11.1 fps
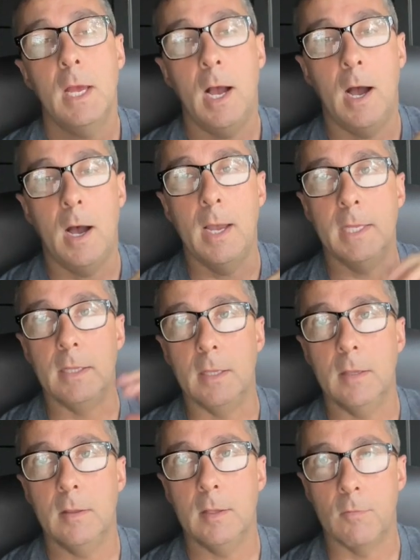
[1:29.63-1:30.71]
And
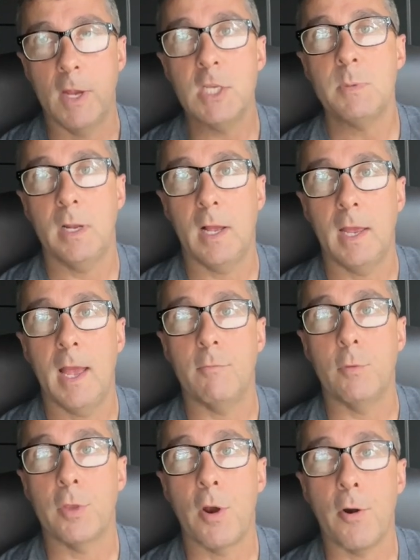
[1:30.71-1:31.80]
the arrangement I have
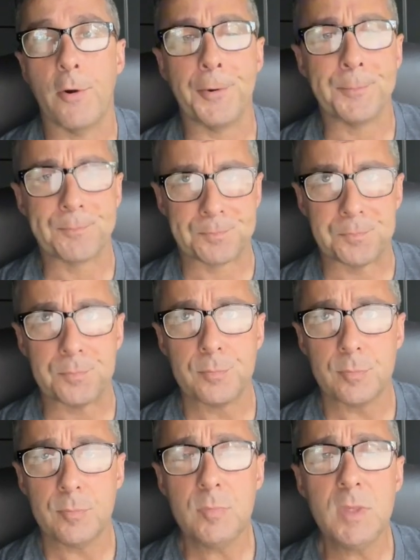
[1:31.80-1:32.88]
with her
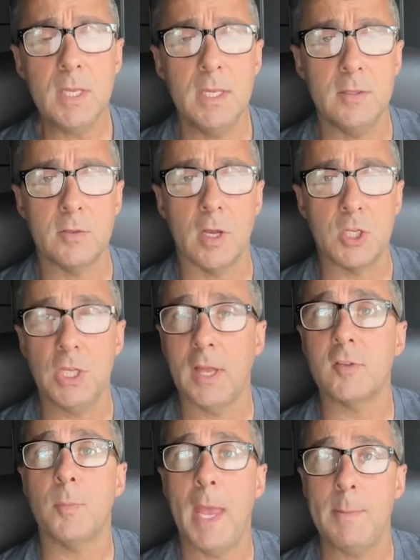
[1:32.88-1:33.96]
is she likes
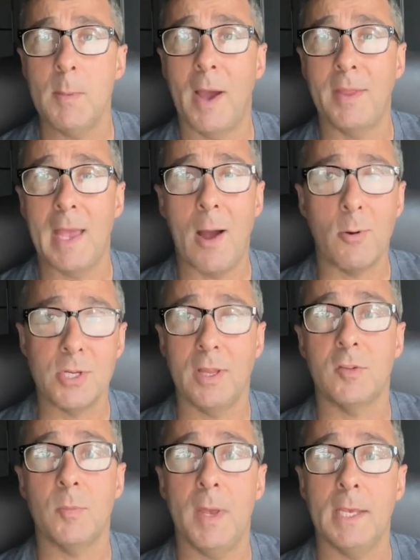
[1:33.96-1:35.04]
to pay me by the hour. She likes
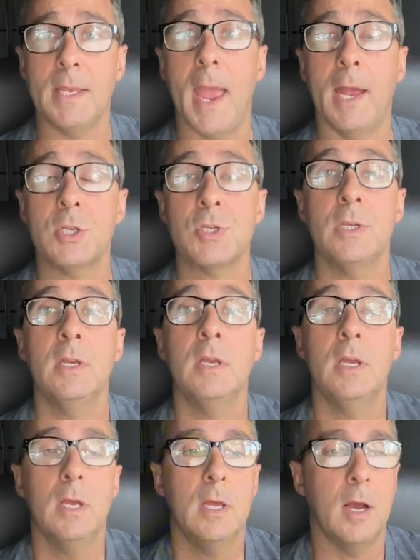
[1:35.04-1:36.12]
to pay cash.
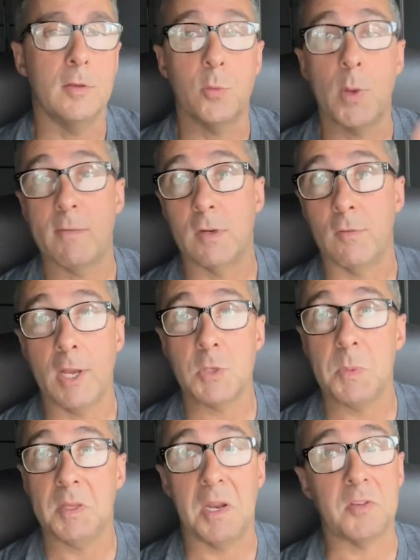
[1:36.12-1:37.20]
So we have an
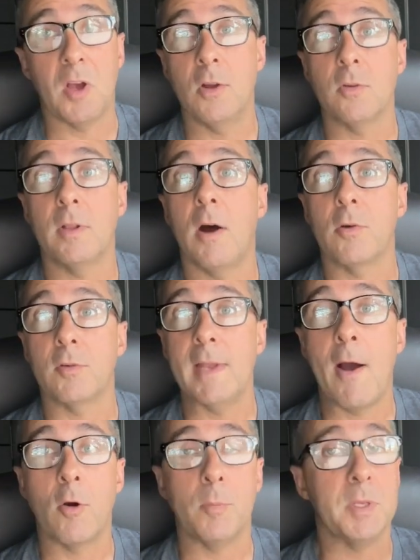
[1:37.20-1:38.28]
arrangement that it's $100 an
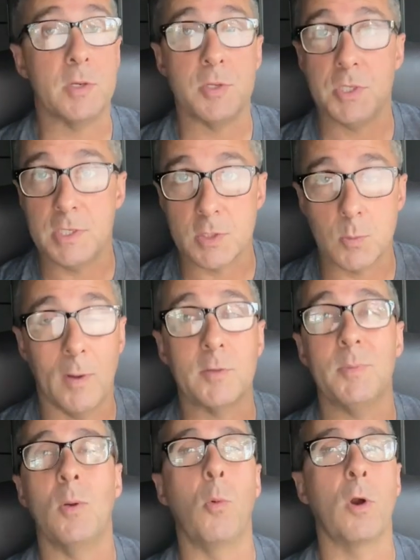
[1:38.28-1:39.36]
hour because she just wants
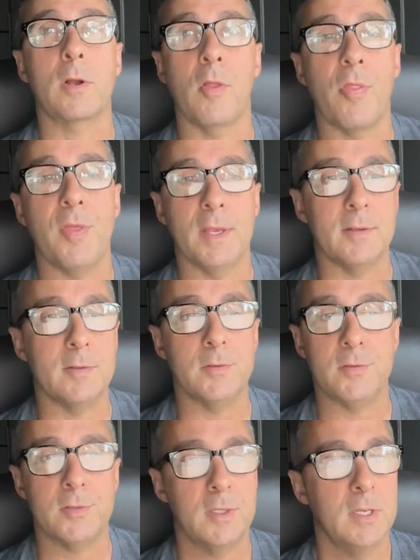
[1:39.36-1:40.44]
me to work on
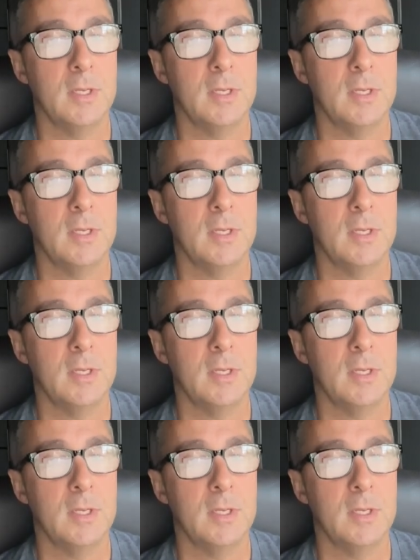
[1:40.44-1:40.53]
things